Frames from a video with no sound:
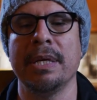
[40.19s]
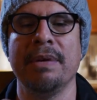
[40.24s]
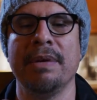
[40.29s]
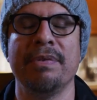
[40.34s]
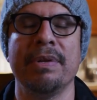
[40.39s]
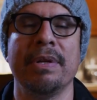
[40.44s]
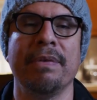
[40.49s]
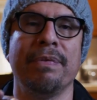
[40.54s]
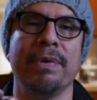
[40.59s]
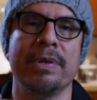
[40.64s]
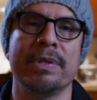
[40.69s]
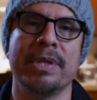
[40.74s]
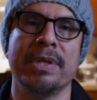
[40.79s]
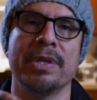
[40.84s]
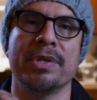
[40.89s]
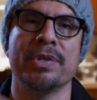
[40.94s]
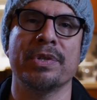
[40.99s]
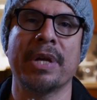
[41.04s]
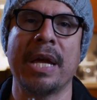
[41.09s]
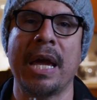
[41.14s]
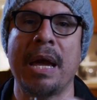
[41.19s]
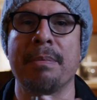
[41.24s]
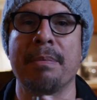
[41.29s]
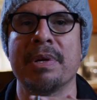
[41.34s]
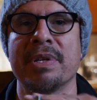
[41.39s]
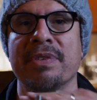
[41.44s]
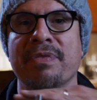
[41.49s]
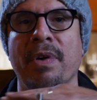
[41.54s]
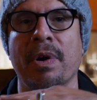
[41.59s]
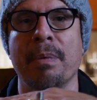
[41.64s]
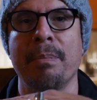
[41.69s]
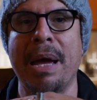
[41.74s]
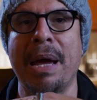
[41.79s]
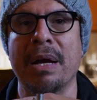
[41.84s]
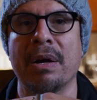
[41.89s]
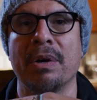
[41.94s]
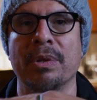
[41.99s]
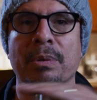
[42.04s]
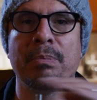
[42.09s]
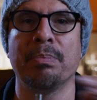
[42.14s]
Even if you set your camera as far
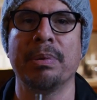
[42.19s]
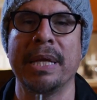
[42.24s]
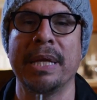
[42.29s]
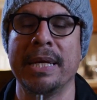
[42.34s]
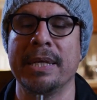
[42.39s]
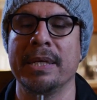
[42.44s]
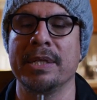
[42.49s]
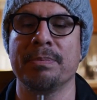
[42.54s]
back on the plate